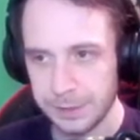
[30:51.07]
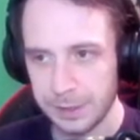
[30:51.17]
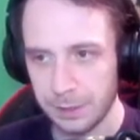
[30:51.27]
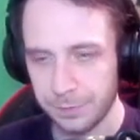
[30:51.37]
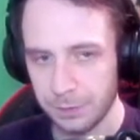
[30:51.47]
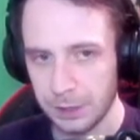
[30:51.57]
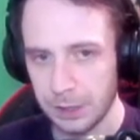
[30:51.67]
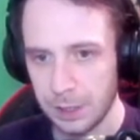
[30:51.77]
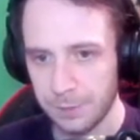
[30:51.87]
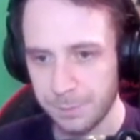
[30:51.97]
for a lot of
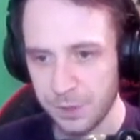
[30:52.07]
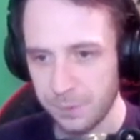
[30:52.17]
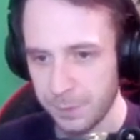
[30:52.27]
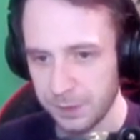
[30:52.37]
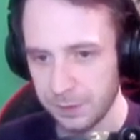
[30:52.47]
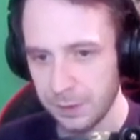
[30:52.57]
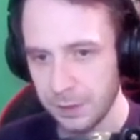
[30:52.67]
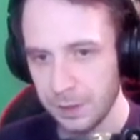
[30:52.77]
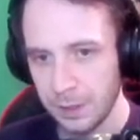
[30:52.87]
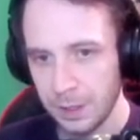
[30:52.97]
movement.
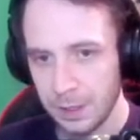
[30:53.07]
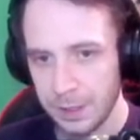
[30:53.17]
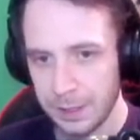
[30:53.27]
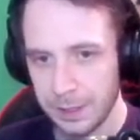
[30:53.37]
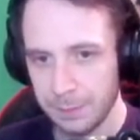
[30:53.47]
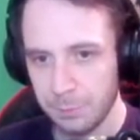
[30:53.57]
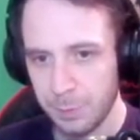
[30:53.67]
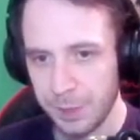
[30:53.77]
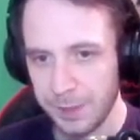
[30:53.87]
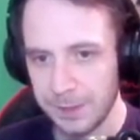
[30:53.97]
We get
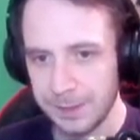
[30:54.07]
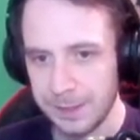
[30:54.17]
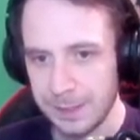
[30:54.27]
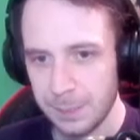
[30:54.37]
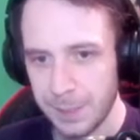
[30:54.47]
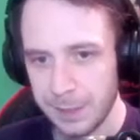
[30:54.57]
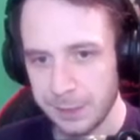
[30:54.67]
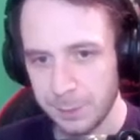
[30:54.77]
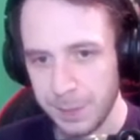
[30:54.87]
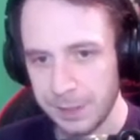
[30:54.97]
the DT back because
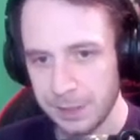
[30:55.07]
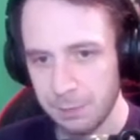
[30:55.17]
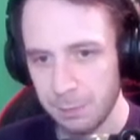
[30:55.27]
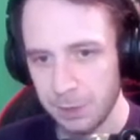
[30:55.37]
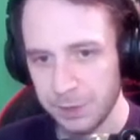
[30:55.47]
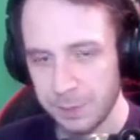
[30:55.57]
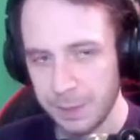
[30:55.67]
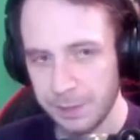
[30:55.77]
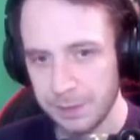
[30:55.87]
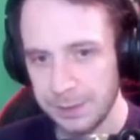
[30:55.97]
basically we want to be able to
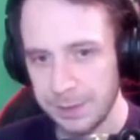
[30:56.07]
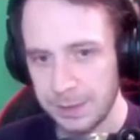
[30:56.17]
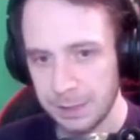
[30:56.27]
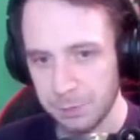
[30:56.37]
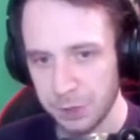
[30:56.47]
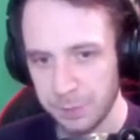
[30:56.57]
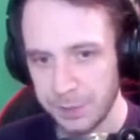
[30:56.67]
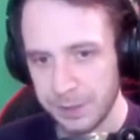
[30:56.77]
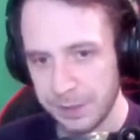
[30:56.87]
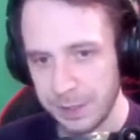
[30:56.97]
DT run up these
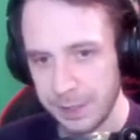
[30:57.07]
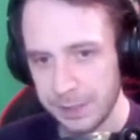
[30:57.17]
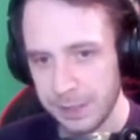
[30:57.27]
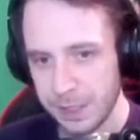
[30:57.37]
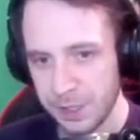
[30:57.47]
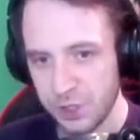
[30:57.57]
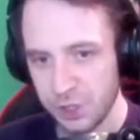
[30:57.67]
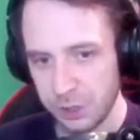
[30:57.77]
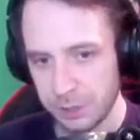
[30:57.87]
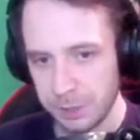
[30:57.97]
stairs, and then as soon as
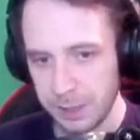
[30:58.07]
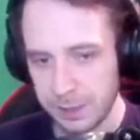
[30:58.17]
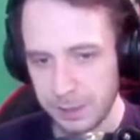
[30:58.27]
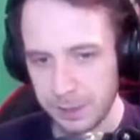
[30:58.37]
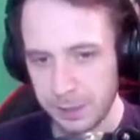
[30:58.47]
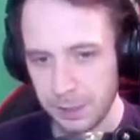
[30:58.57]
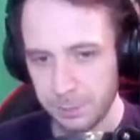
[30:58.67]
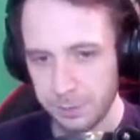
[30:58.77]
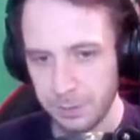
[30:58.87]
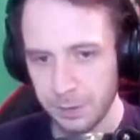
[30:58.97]
we get to the top,
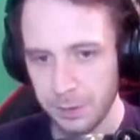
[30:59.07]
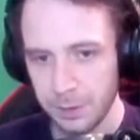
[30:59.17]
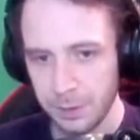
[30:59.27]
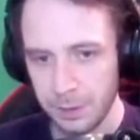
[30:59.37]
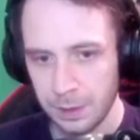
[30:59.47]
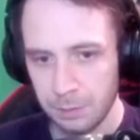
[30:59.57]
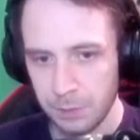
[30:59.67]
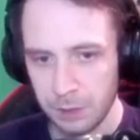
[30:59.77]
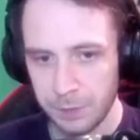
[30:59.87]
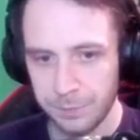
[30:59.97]
we're
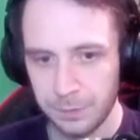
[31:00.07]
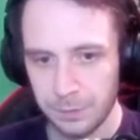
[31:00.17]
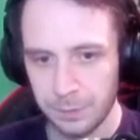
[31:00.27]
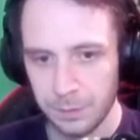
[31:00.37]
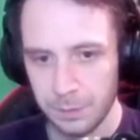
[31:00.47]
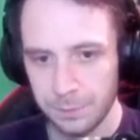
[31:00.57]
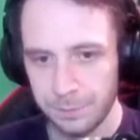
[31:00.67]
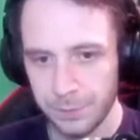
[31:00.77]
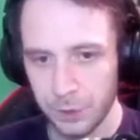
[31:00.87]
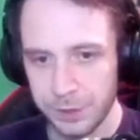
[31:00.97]
going to
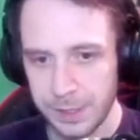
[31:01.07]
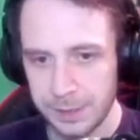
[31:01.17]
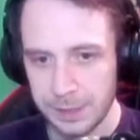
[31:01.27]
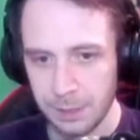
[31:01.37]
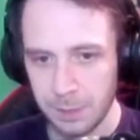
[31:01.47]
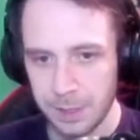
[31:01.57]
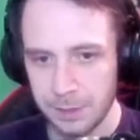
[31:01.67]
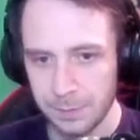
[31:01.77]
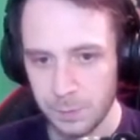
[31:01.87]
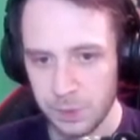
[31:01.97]
Vortex our way
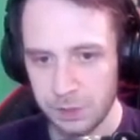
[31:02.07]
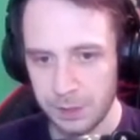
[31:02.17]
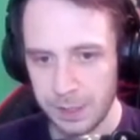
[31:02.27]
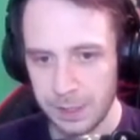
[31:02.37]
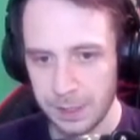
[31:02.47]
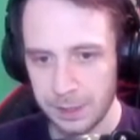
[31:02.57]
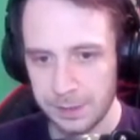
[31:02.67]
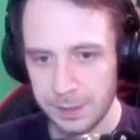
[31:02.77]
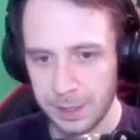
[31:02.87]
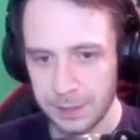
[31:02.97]
to the
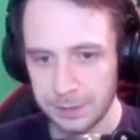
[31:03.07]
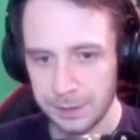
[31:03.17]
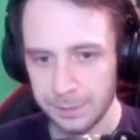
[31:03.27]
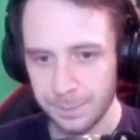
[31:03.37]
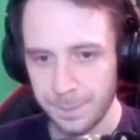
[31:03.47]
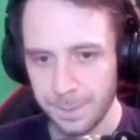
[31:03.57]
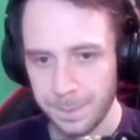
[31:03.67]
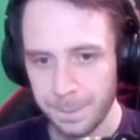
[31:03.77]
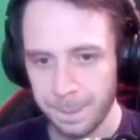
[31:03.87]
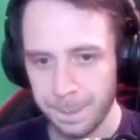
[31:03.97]
end here.
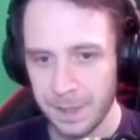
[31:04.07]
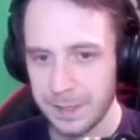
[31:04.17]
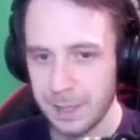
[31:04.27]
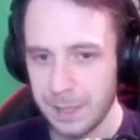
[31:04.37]
Again, with